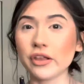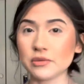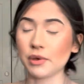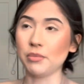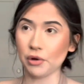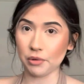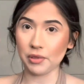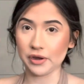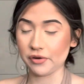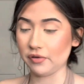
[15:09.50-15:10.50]
was my beauty
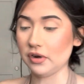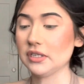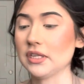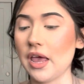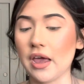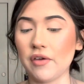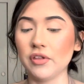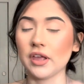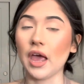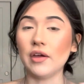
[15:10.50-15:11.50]
blender for a sec. I feel
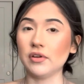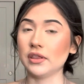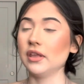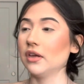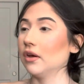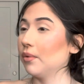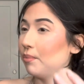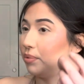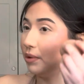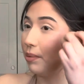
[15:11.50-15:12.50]
like everything
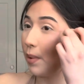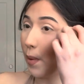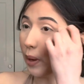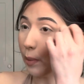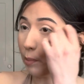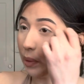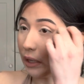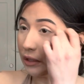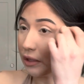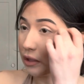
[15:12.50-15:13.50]
be
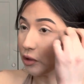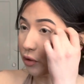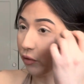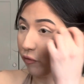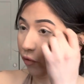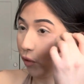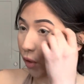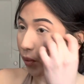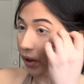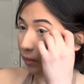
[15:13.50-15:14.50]
blending into the
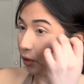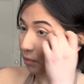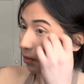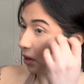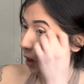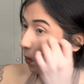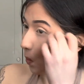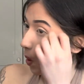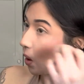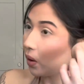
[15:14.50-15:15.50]
floor when I'm doing my makeup.
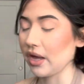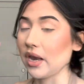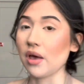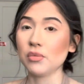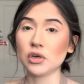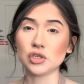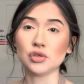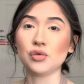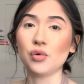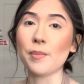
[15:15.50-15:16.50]
Okay, now I'm gonna
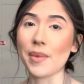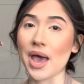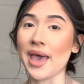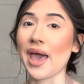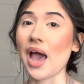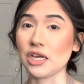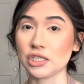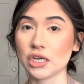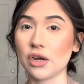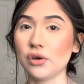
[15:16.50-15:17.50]
do my
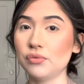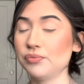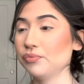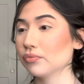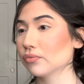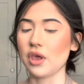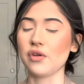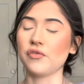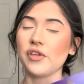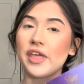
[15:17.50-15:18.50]
eyeshadow.
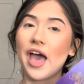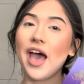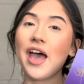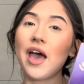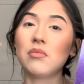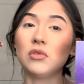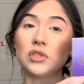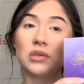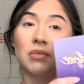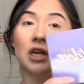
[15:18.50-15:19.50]
And for that, I'm
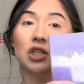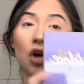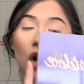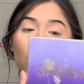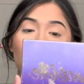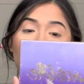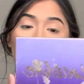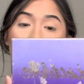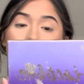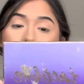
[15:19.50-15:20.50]
using my
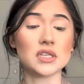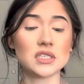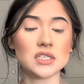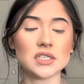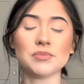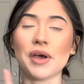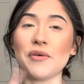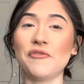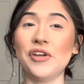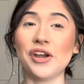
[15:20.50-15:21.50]
Tartelette. This is my
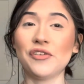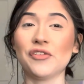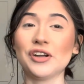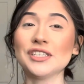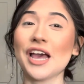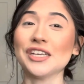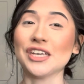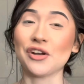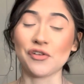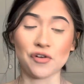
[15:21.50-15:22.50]
very first
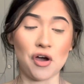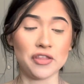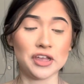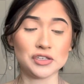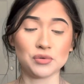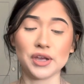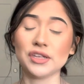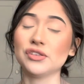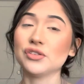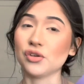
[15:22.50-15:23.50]
eyeshadow I've got. That's why
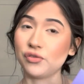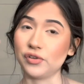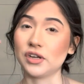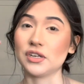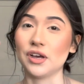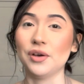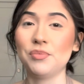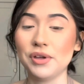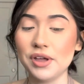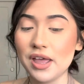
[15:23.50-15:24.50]
it's so fucked up.
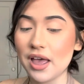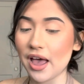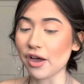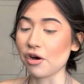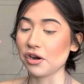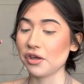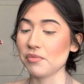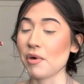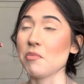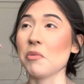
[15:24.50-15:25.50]
I got it,
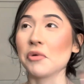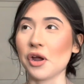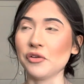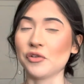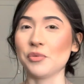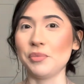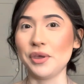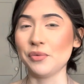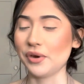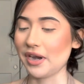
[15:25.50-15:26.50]
my mom got it for me
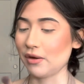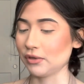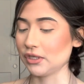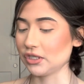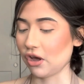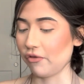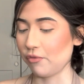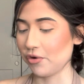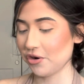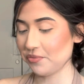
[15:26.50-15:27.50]
when I was a
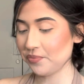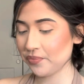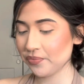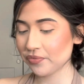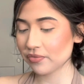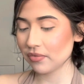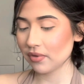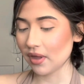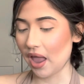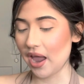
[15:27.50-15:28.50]
sophomore.
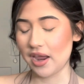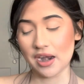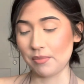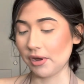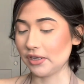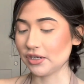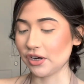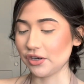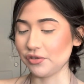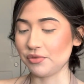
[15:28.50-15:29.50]
And I barely
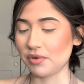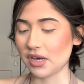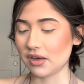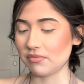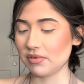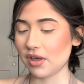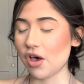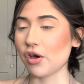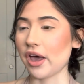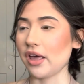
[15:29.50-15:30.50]
started doing makeup.
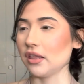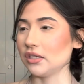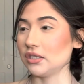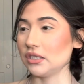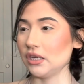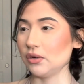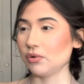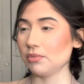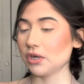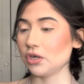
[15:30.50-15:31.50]
Okay, let's see. What
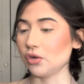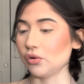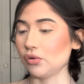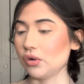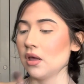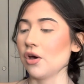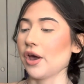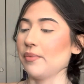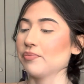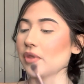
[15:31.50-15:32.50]
am I gonna do?
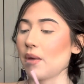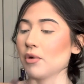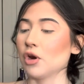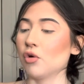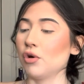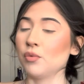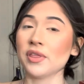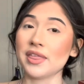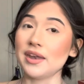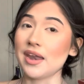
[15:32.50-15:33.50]
Okay, I'm gonna go in
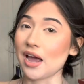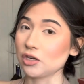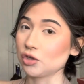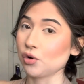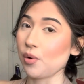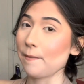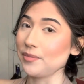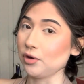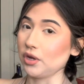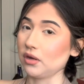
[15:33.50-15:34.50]
with Natural
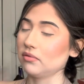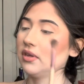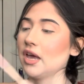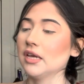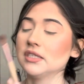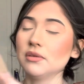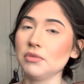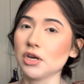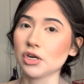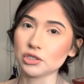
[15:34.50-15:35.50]
Beauty. Yes, the
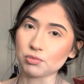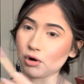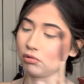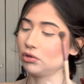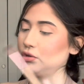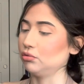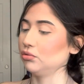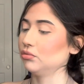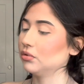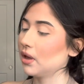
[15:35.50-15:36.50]
mirror is broke
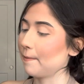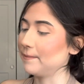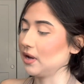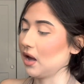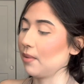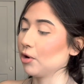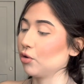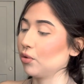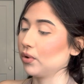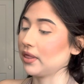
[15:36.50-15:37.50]
too, but I'm gonna go
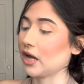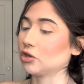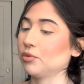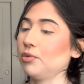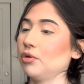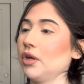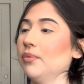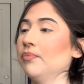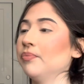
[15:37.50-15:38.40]
in with Natural Beauty.